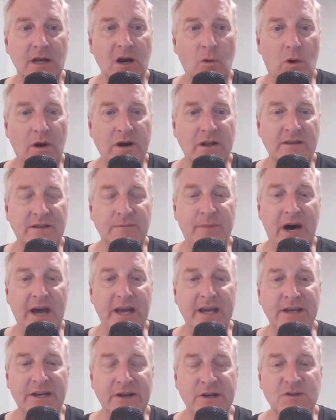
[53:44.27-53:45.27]
one of the
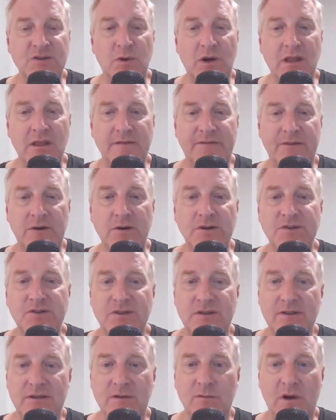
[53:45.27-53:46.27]
pioneers, one of the
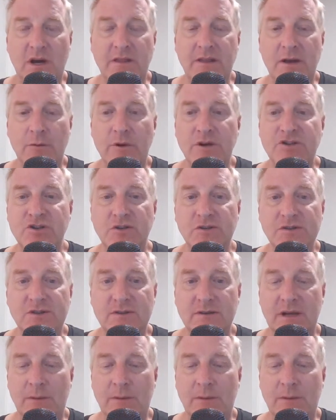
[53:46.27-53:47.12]
first, one of the originals.